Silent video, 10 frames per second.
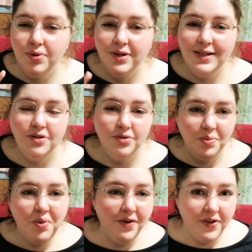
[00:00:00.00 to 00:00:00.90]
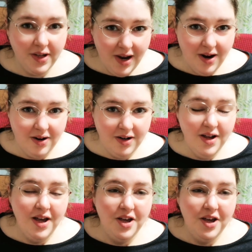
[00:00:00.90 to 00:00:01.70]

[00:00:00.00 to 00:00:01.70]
and put it into a private care,